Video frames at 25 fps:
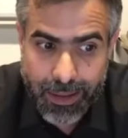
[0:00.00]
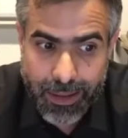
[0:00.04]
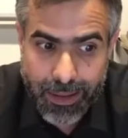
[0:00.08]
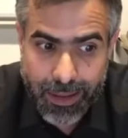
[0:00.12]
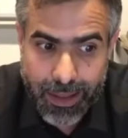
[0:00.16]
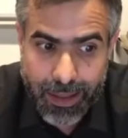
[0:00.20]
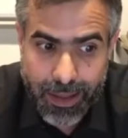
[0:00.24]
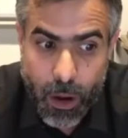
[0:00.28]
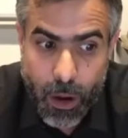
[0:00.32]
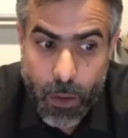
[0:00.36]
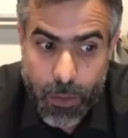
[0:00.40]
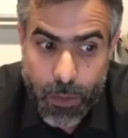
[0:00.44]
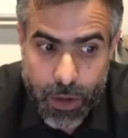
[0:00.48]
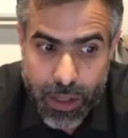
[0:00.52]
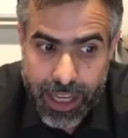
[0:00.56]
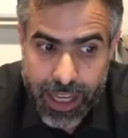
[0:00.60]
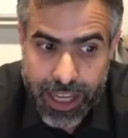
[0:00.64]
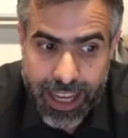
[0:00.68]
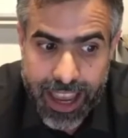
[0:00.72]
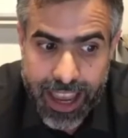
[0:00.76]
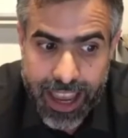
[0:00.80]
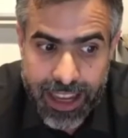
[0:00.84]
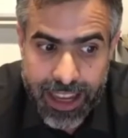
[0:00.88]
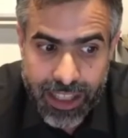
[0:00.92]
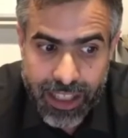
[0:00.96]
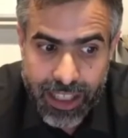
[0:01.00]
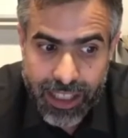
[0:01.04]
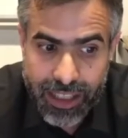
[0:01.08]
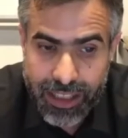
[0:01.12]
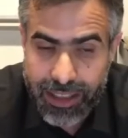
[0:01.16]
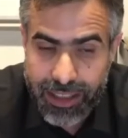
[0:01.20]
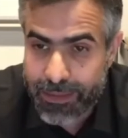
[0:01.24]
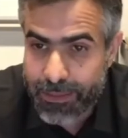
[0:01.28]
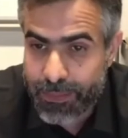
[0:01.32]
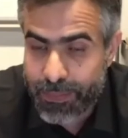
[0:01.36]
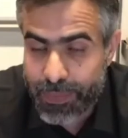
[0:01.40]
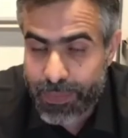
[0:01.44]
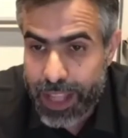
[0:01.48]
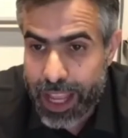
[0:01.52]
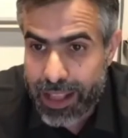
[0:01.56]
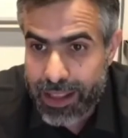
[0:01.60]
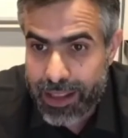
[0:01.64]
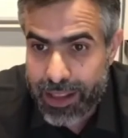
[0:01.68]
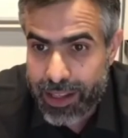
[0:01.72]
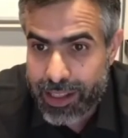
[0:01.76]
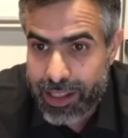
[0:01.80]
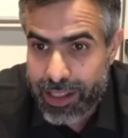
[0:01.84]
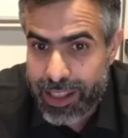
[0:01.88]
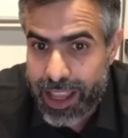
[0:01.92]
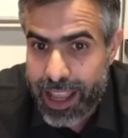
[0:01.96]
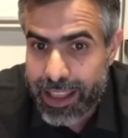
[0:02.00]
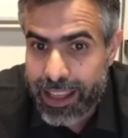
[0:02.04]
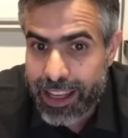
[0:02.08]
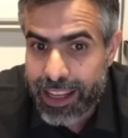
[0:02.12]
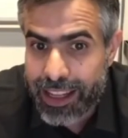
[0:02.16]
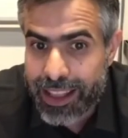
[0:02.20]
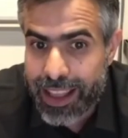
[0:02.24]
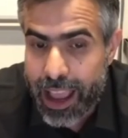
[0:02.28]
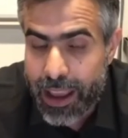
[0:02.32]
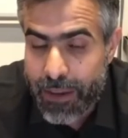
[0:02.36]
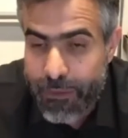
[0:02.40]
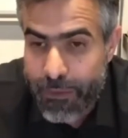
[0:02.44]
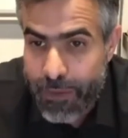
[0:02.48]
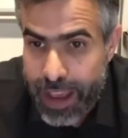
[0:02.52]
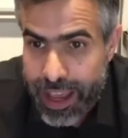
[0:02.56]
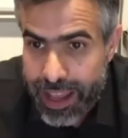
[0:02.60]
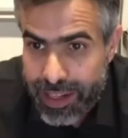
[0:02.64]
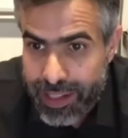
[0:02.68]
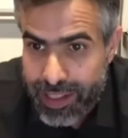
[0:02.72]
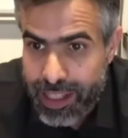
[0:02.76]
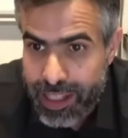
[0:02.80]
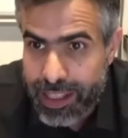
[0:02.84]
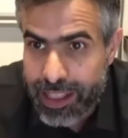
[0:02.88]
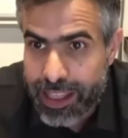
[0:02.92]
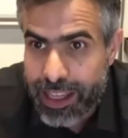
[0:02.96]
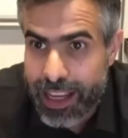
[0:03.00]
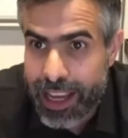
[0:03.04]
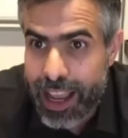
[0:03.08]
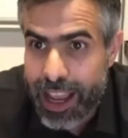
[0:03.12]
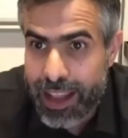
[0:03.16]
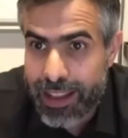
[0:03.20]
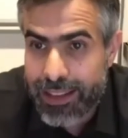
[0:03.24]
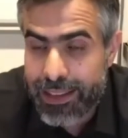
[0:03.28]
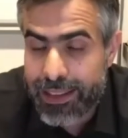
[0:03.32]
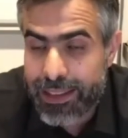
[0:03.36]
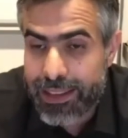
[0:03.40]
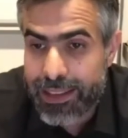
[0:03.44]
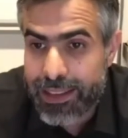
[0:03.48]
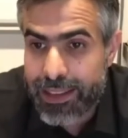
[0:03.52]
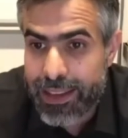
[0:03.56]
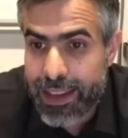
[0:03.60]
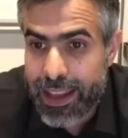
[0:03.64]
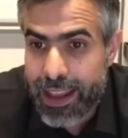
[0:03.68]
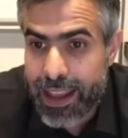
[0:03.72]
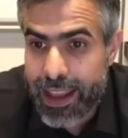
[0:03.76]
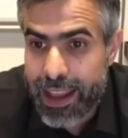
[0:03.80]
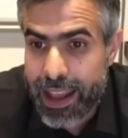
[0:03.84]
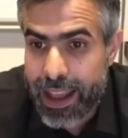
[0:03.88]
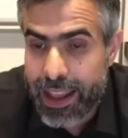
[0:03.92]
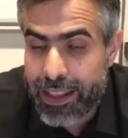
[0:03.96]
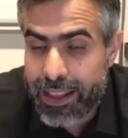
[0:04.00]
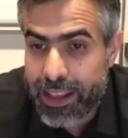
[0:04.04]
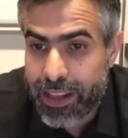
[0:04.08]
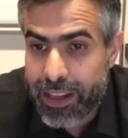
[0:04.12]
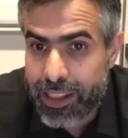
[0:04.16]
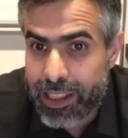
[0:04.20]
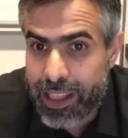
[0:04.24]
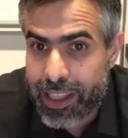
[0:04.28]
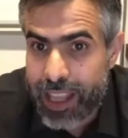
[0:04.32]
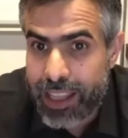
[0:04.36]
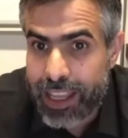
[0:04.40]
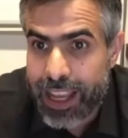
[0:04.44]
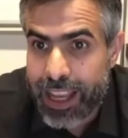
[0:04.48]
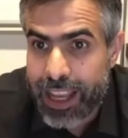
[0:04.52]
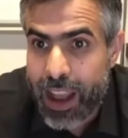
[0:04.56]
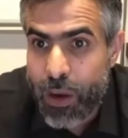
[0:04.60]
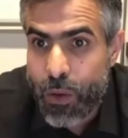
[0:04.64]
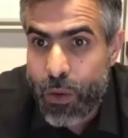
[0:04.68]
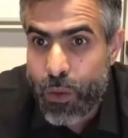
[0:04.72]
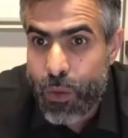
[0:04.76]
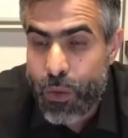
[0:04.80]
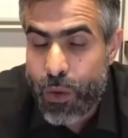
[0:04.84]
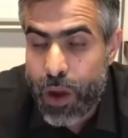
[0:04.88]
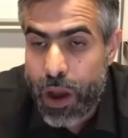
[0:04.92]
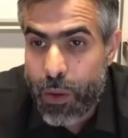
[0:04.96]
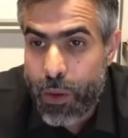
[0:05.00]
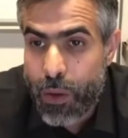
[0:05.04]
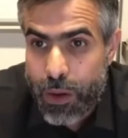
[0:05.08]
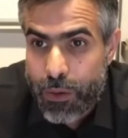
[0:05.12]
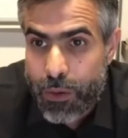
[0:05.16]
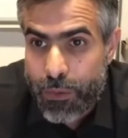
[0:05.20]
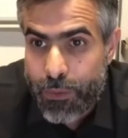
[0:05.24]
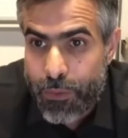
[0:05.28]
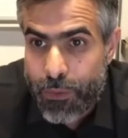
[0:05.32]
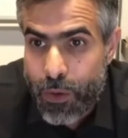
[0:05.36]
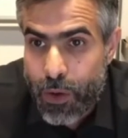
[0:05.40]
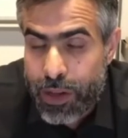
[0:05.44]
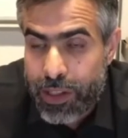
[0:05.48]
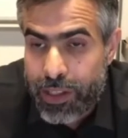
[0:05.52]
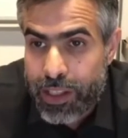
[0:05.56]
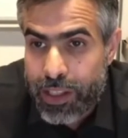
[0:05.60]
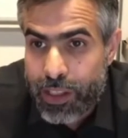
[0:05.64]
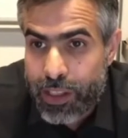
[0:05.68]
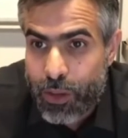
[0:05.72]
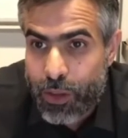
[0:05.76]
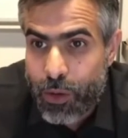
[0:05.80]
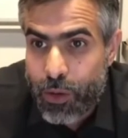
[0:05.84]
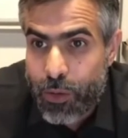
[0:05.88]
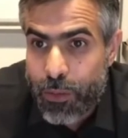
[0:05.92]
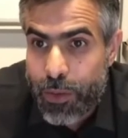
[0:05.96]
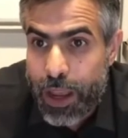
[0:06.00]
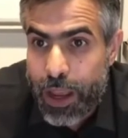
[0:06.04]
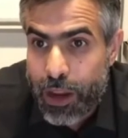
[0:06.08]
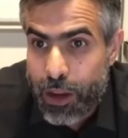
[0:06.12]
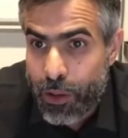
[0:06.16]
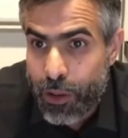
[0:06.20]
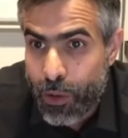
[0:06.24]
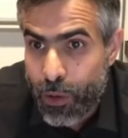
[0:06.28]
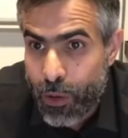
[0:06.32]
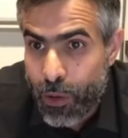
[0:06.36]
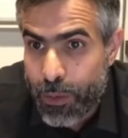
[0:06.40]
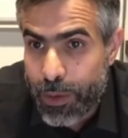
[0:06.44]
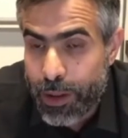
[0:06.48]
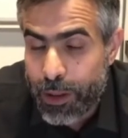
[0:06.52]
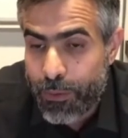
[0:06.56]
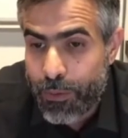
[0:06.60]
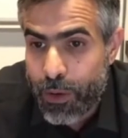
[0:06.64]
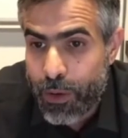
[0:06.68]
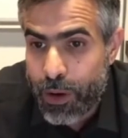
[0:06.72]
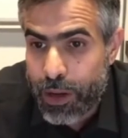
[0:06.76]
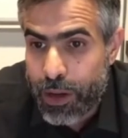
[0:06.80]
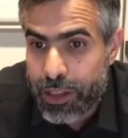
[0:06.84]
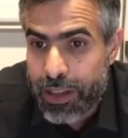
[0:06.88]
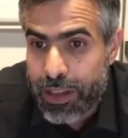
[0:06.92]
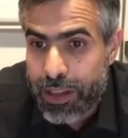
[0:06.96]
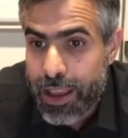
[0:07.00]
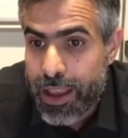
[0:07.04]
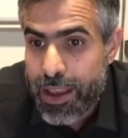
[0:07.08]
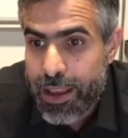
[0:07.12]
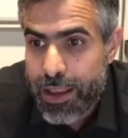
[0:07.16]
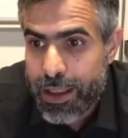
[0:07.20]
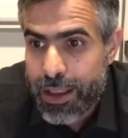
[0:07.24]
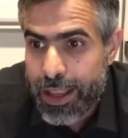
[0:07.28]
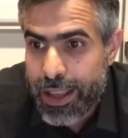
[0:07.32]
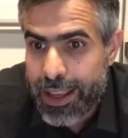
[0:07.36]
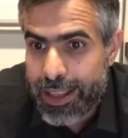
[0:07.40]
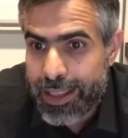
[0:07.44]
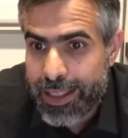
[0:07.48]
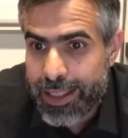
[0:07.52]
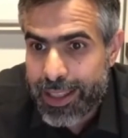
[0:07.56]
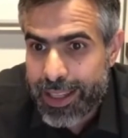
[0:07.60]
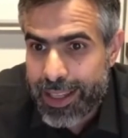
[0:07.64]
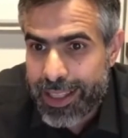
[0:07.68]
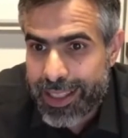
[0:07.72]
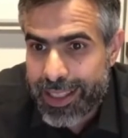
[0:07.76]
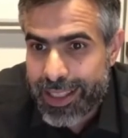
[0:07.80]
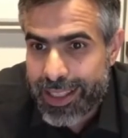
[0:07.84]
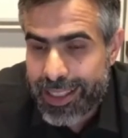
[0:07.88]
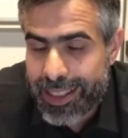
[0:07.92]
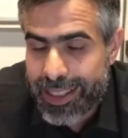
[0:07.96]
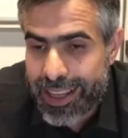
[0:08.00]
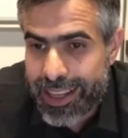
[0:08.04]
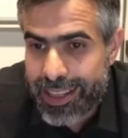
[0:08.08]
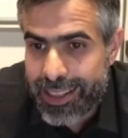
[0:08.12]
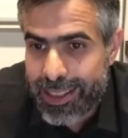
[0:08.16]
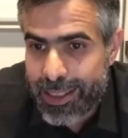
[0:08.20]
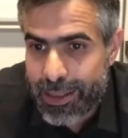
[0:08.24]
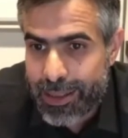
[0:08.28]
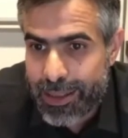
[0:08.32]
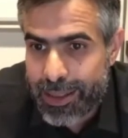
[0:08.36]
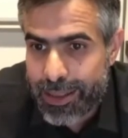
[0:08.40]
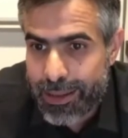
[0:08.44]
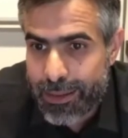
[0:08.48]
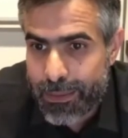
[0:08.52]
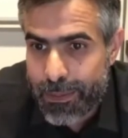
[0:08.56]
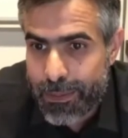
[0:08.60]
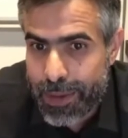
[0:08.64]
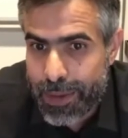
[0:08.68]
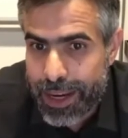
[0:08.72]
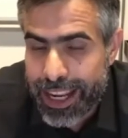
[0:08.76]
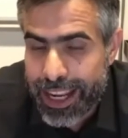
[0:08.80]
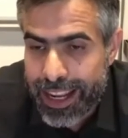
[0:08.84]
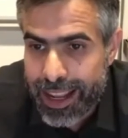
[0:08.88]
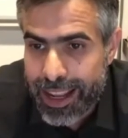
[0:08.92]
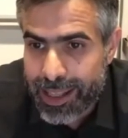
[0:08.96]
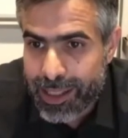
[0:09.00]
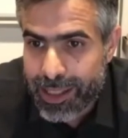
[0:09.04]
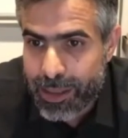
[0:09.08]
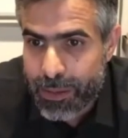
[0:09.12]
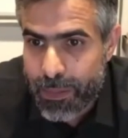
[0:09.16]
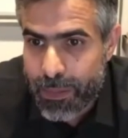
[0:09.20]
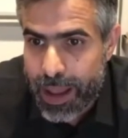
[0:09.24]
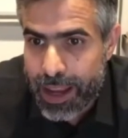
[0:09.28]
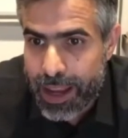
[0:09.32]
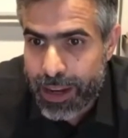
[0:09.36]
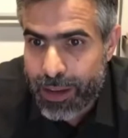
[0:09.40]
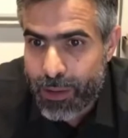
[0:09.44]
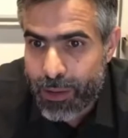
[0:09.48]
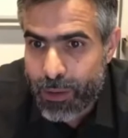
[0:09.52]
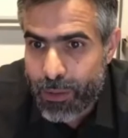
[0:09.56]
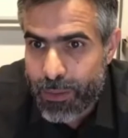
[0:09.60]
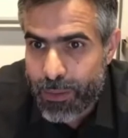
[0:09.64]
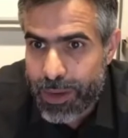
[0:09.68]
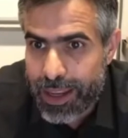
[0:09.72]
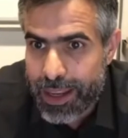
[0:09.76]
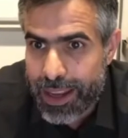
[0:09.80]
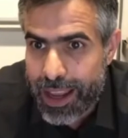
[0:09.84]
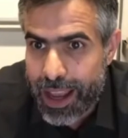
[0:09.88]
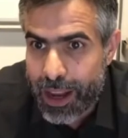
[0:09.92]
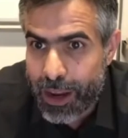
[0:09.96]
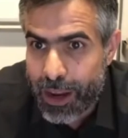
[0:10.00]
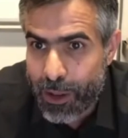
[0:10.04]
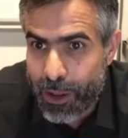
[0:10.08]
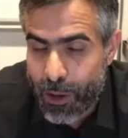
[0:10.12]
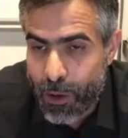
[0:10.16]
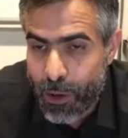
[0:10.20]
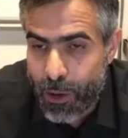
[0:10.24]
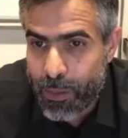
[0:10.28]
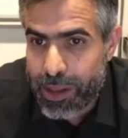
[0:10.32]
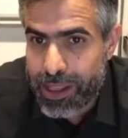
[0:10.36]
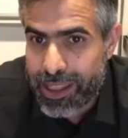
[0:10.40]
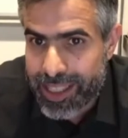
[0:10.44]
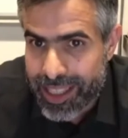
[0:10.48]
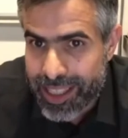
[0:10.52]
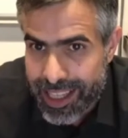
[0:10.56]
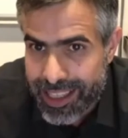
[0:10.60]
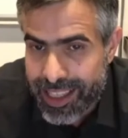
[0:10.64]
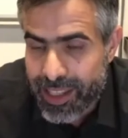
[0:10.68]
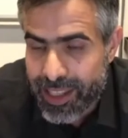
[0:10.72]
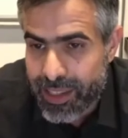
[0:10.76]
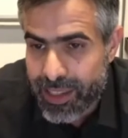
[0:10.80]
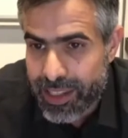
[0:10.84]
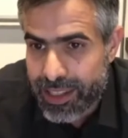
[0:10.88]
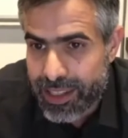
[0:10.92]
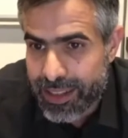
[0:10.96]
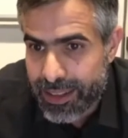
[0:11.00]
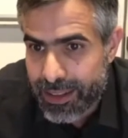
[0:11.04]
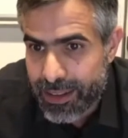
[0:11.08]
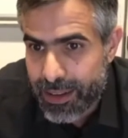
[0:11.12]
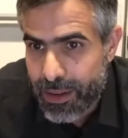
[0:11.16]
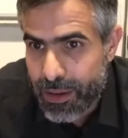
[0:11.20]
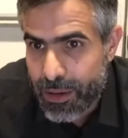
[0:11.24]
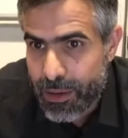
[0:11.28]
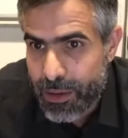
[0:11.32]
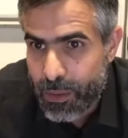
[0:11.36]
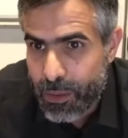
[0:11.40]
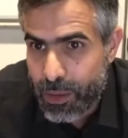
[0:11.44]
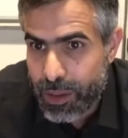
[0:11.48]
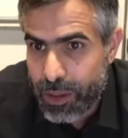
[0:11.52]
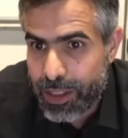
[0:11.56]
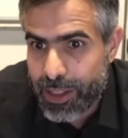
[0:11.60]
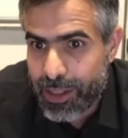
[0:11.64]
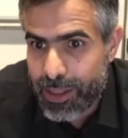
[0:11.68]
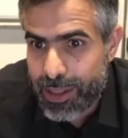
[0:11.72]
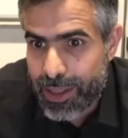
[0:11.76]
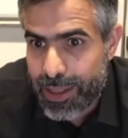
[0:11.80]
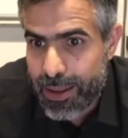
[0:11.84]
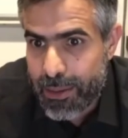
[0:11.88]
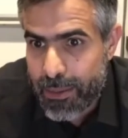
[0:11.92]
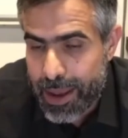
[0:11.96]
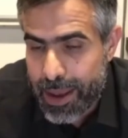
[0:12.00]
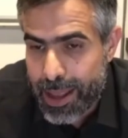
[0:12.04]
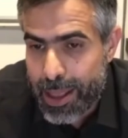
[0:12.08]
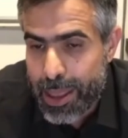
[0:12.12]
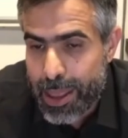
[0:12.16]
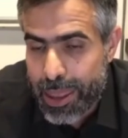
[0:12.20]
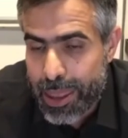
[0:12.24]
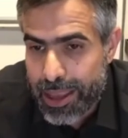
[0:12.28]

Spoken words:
Communication, understanding diversity, and understanding how our voices should be a global voice. It's bring us back to be a global citizen, which is the main.